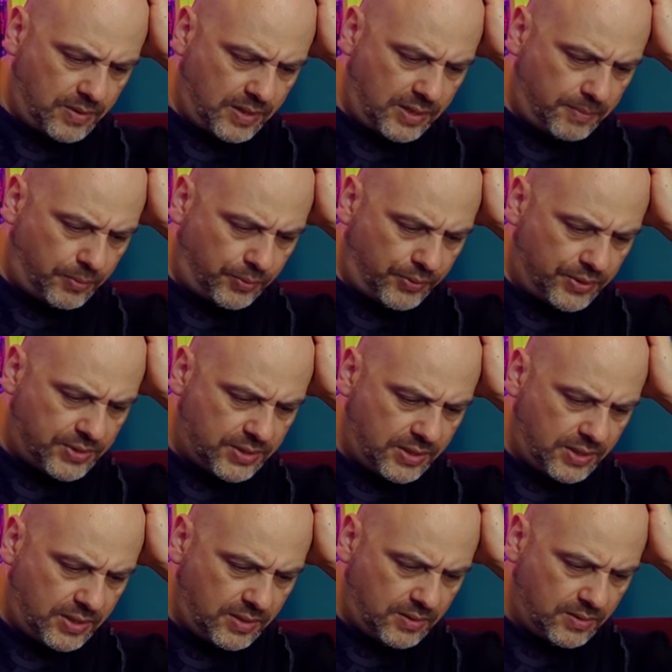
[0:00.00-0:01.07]
labelled the
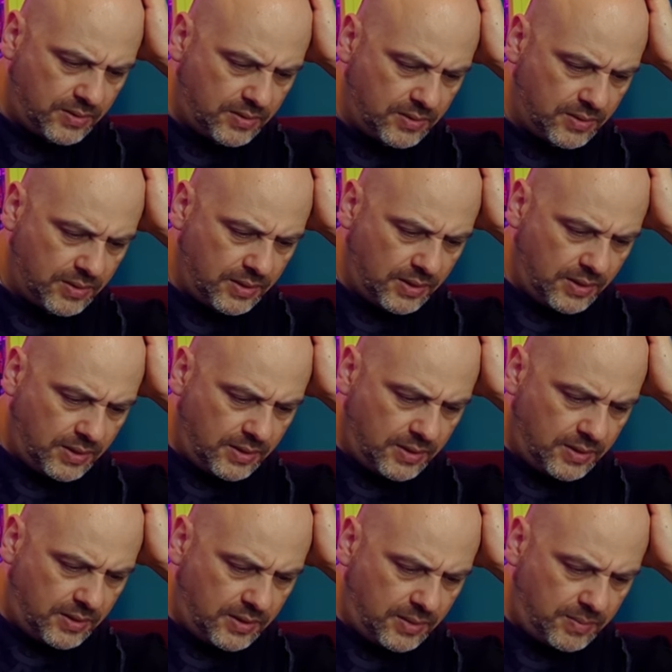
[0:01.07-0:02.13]
scenes
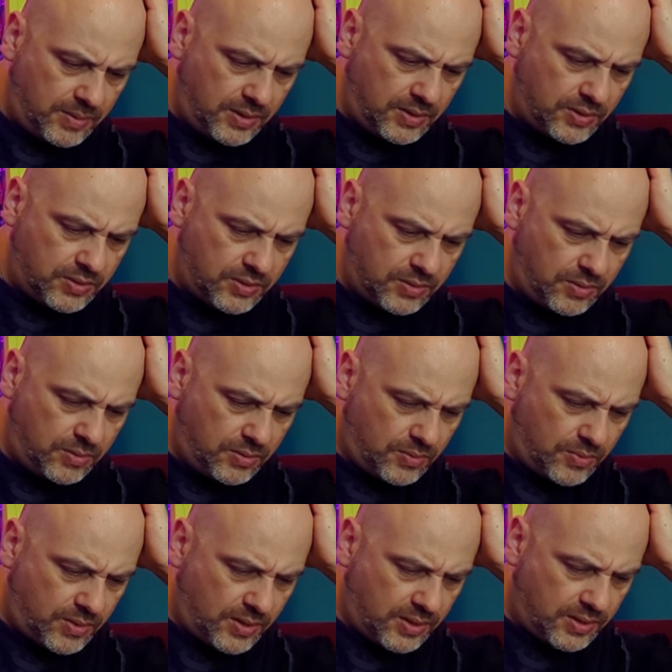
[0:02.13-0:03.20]
near miss, do the
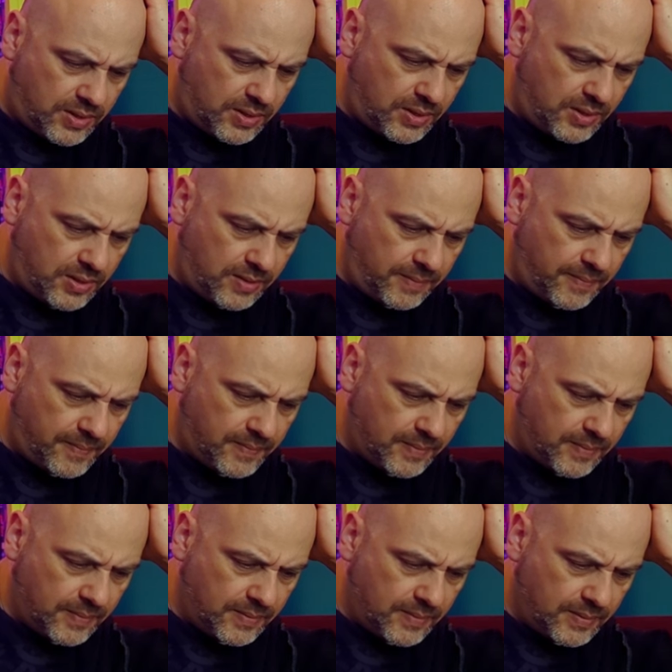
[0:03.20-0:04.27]
right thing,
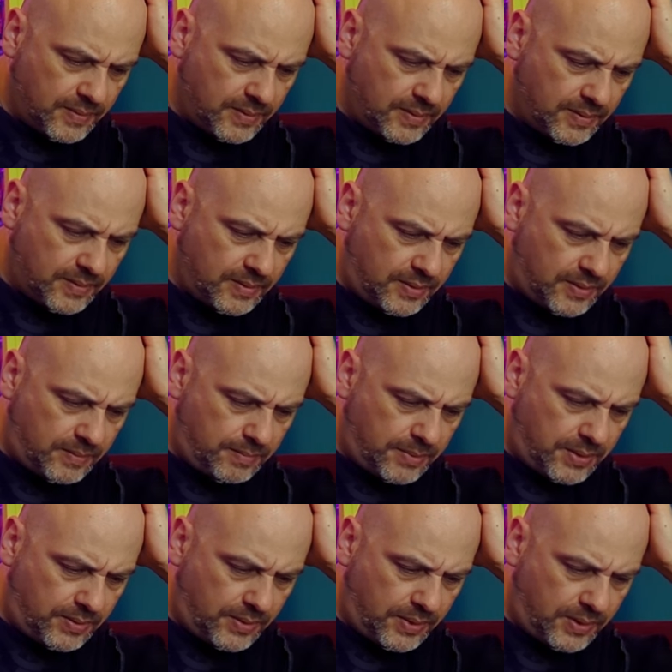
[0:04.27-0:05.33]
and then
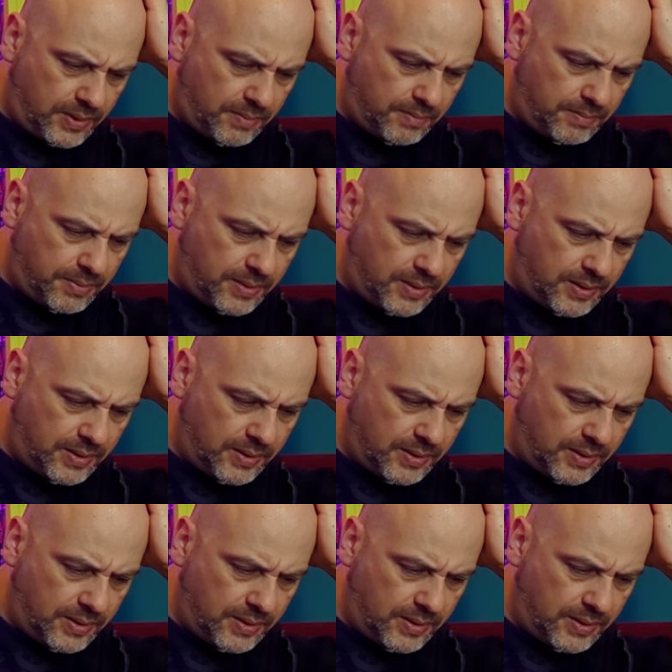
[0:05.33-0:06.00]
burying Billy.